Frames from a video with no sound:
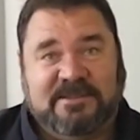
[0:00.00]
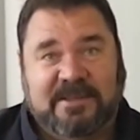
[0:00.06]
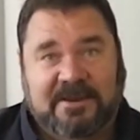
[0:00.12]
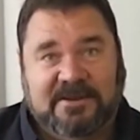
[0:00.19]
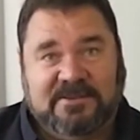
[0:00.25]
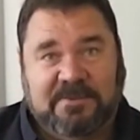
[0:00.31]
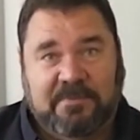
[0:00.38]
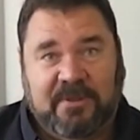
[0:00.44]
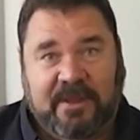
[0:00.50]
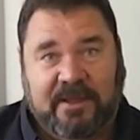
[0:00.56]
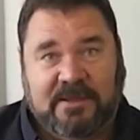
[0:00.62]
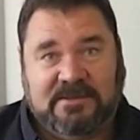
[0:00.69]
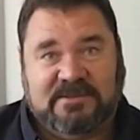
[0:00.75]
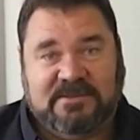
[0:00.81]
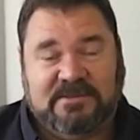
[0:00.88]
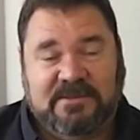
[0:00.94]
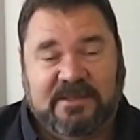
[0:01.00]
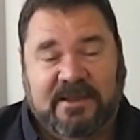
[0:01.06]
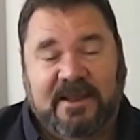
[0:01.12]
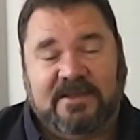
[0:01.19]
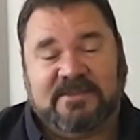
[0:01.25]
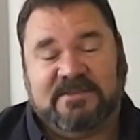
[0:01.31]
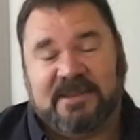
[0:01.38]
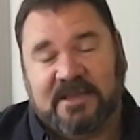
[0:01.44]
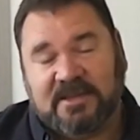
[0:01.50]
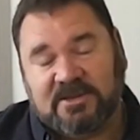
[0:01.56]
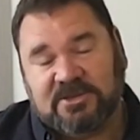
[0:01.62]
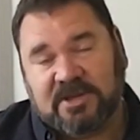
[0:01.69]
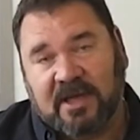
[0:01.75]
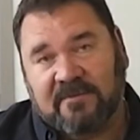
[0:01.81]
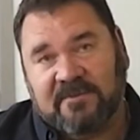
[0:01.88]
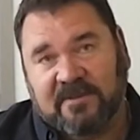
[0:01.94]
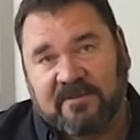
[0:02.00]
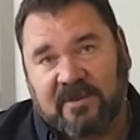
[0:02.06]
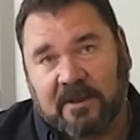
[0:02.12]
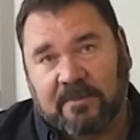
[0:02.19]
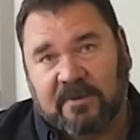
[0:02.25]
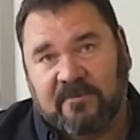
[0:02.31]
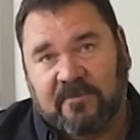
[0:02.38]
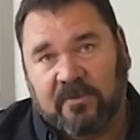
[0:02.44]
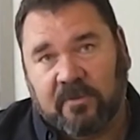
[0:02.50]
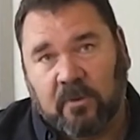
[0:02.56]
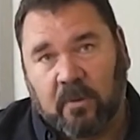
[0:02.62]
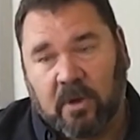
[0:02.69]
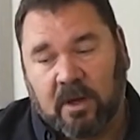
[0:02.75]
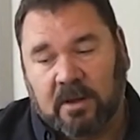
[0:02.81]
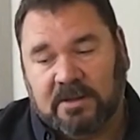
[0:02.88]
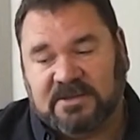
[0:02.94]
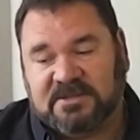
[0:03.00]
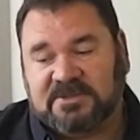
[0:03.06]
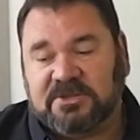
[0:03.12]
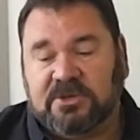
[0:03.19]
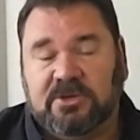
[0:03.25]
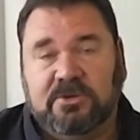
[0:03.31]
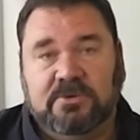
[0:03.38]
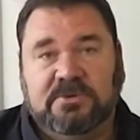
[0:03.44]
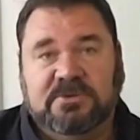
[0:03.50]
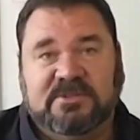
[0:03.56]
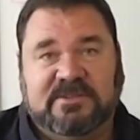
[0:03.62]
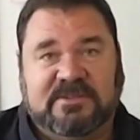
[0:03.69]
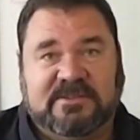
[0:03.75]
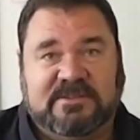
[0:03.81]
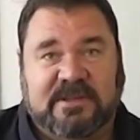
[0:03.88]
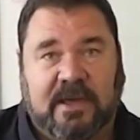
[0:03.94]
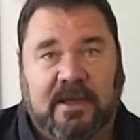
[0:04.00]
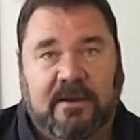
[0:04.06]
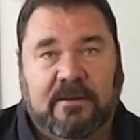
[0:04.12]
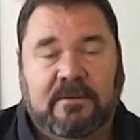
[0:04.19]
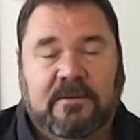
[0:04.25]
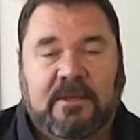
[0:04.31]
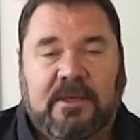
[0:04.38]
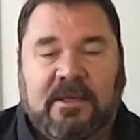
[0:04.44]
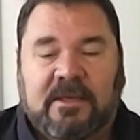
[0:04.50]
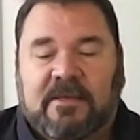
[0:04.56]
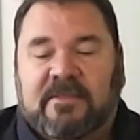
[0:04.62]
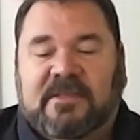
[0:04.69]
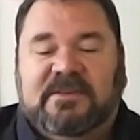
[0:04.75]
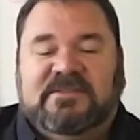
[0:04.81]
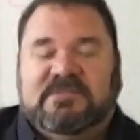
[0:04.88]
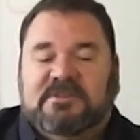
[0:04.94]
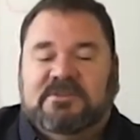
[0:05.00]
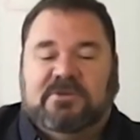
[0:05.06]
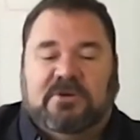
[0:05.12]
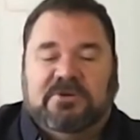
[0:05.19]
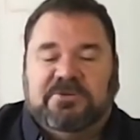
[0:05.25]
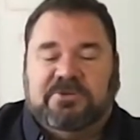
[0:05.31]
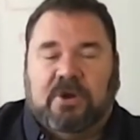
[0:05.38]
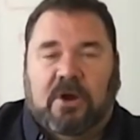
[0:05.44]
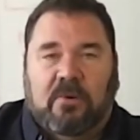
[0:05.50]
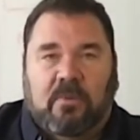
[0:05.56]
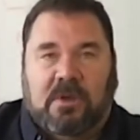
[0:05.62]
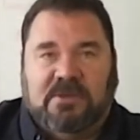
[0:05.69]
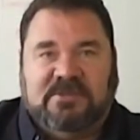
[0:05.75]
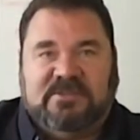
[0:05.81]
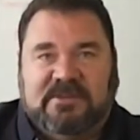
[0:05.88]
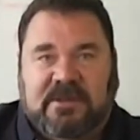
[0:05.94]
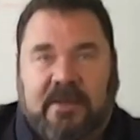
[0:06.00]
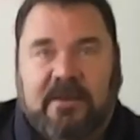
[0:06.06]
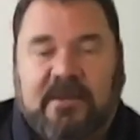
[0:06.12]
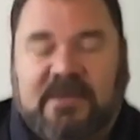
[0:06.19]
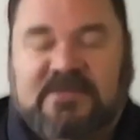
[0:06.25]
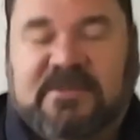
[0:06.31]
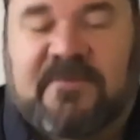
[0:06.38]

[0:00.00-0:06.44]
set into place. The next stage of development for the wall is to use the stud. This is our Starwall stud. It's